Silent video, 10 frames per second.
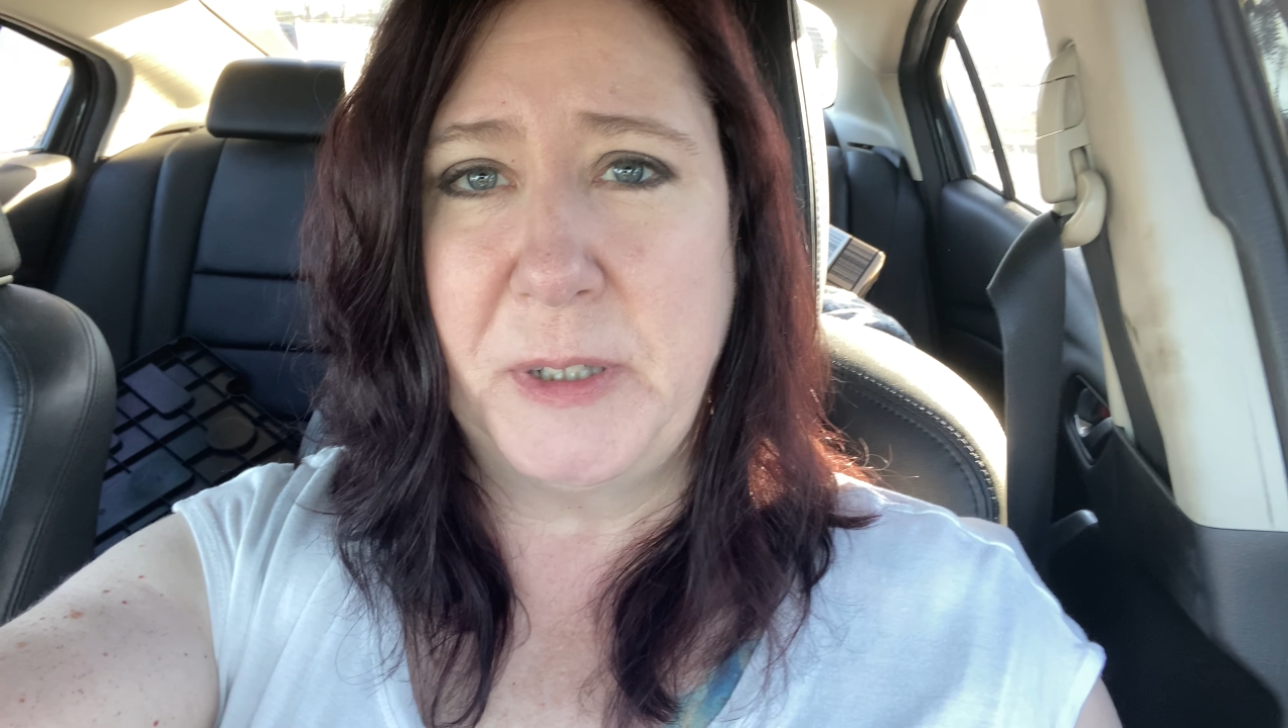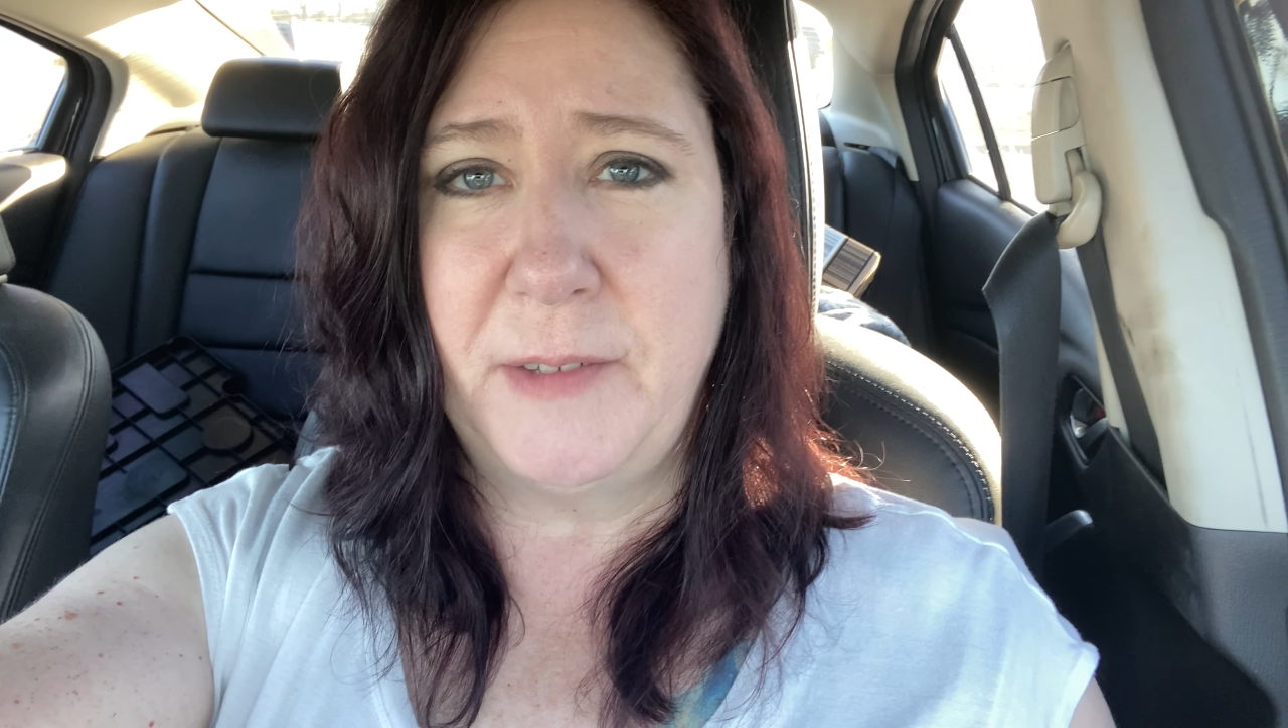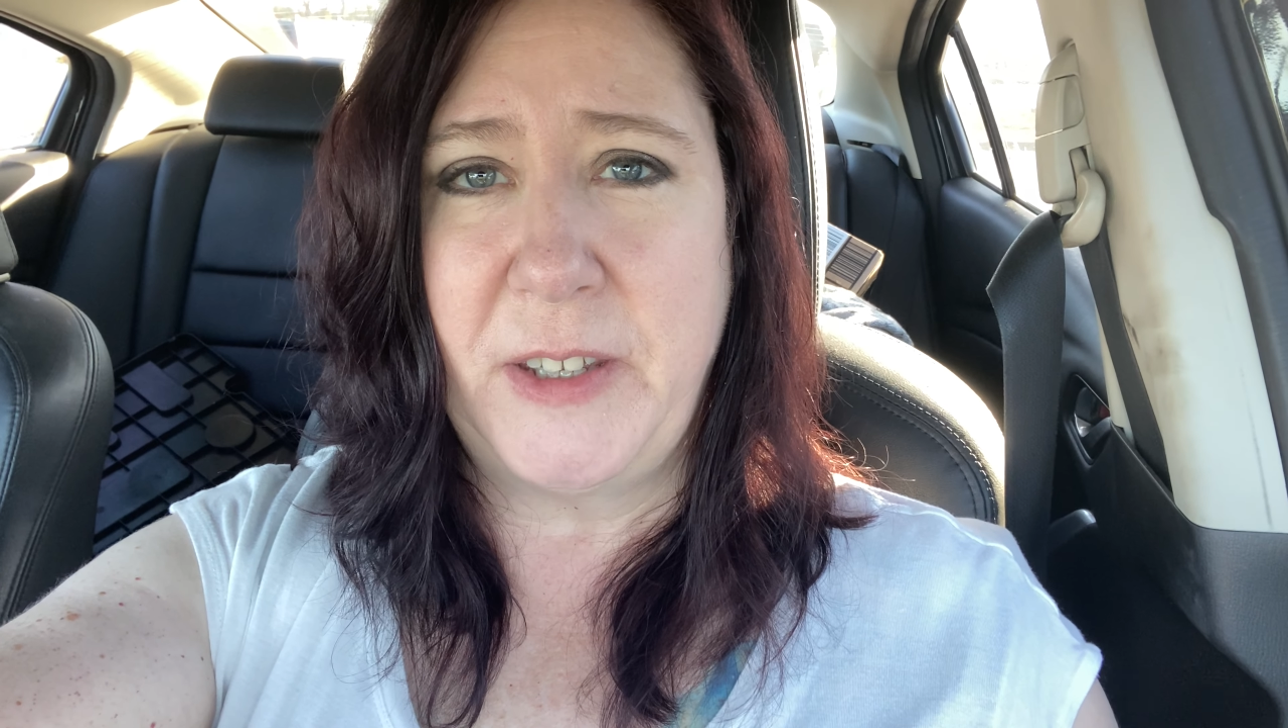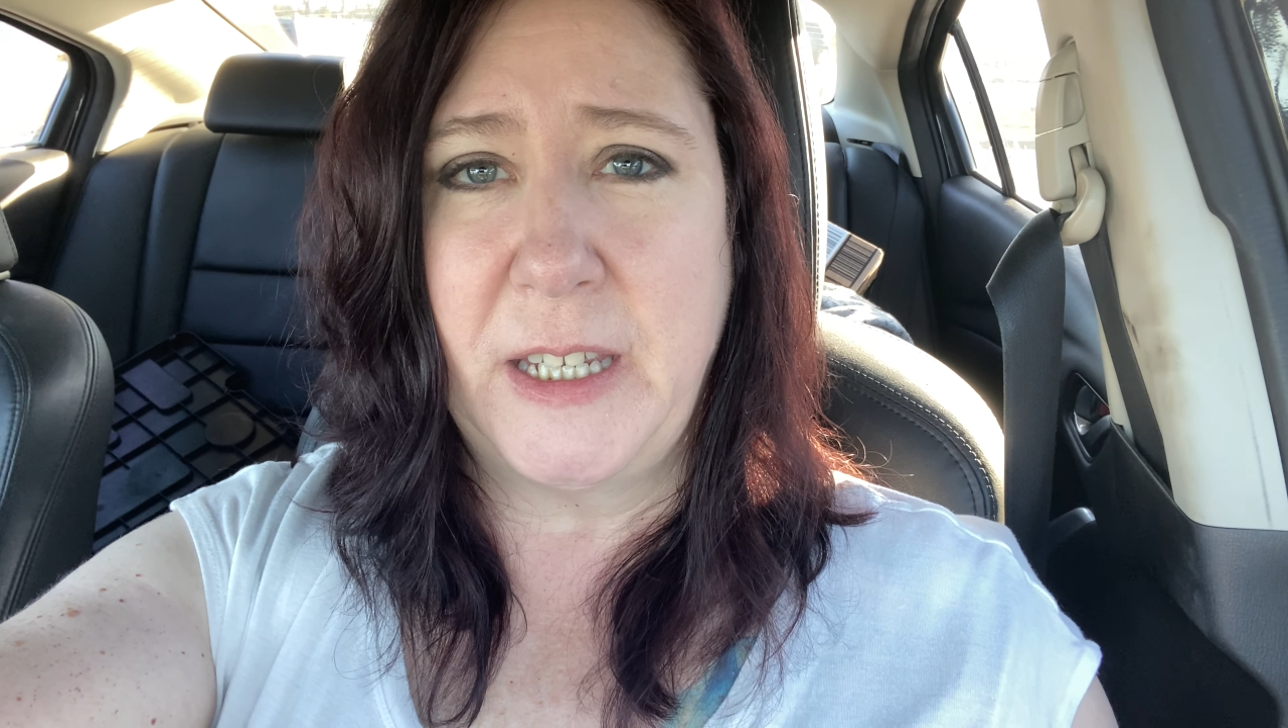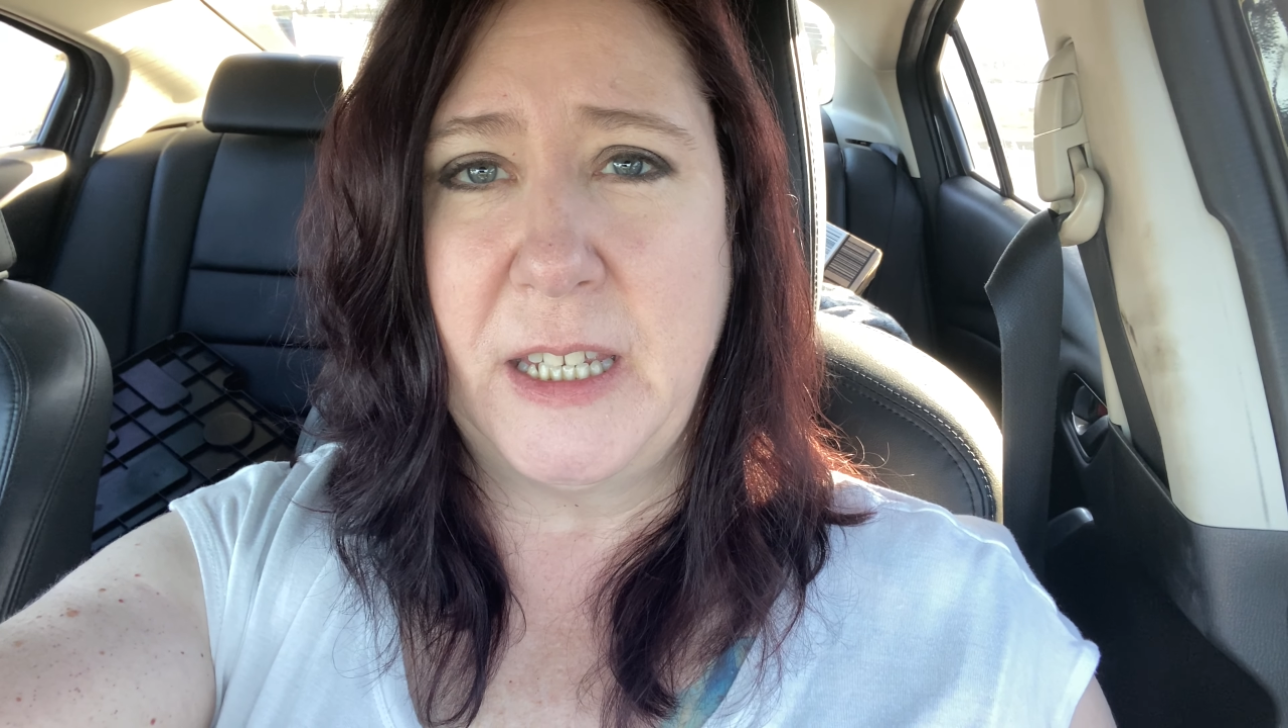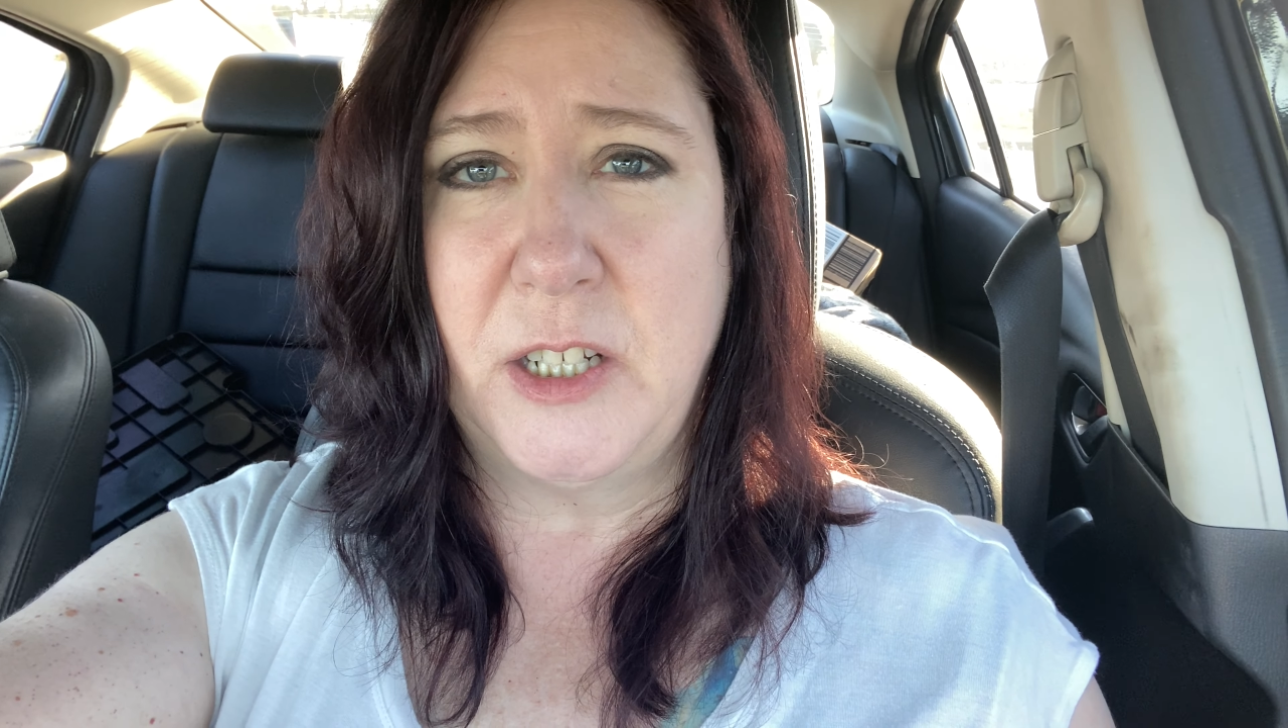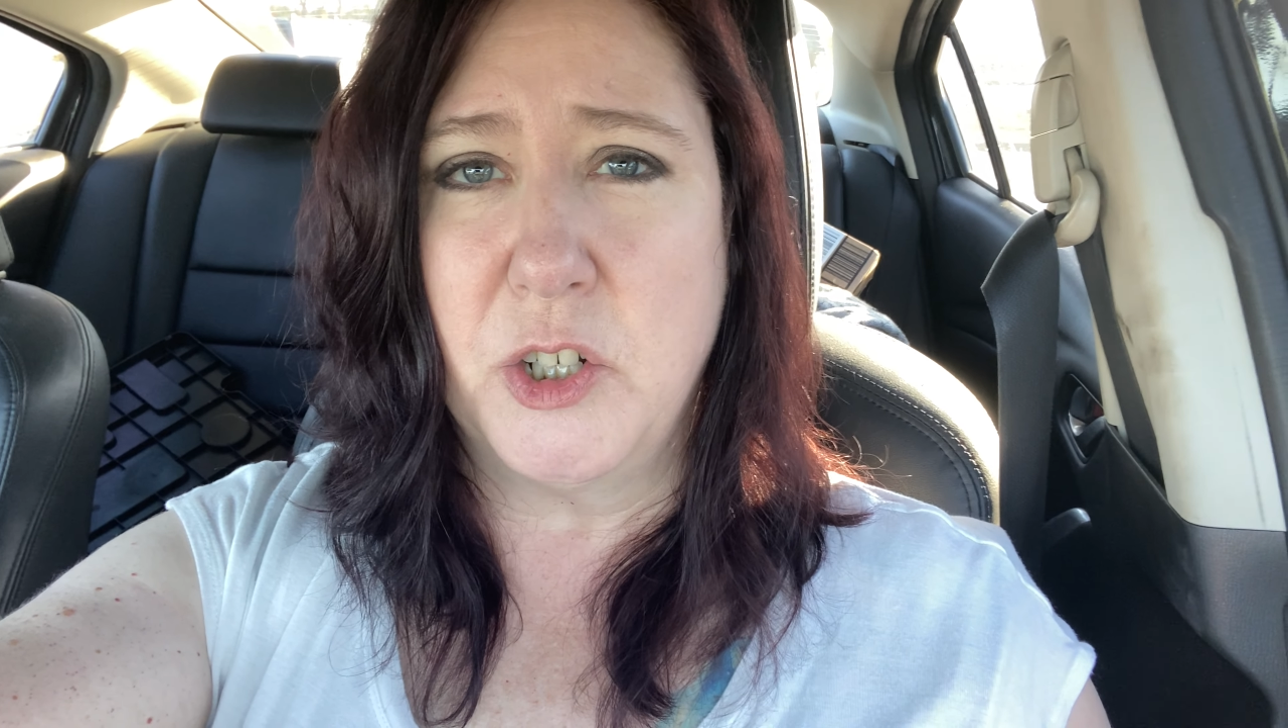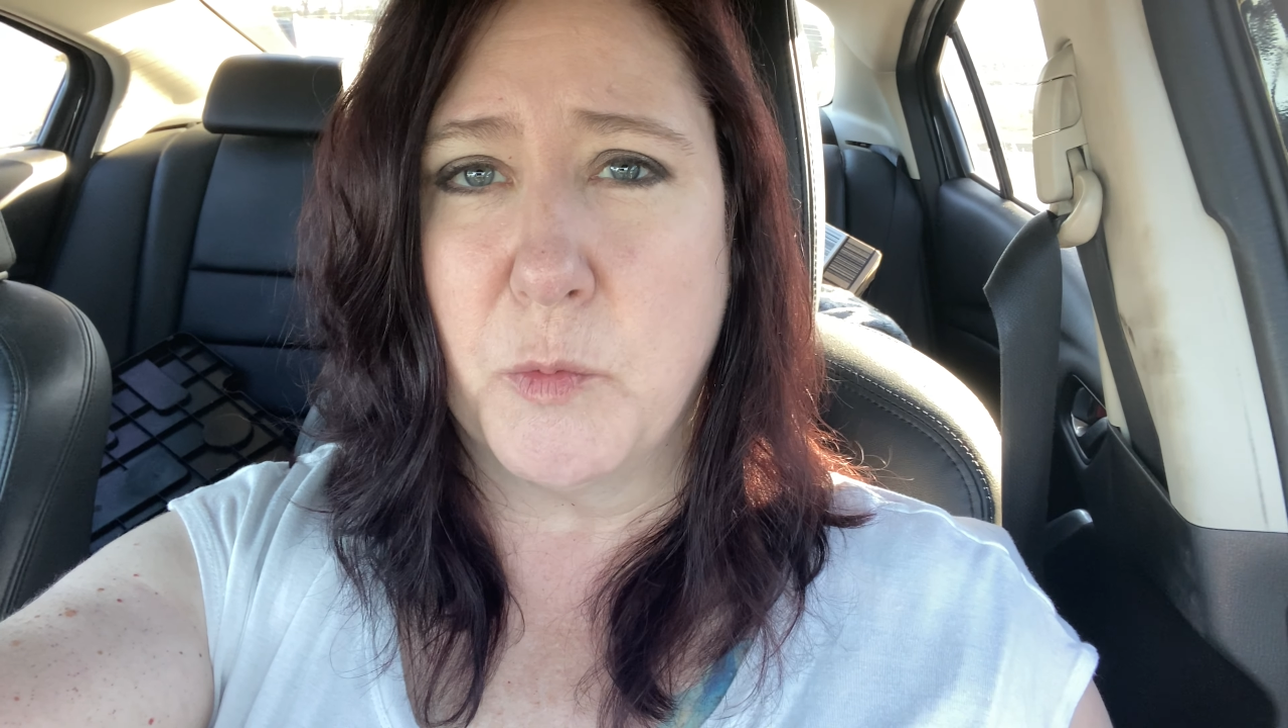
living in your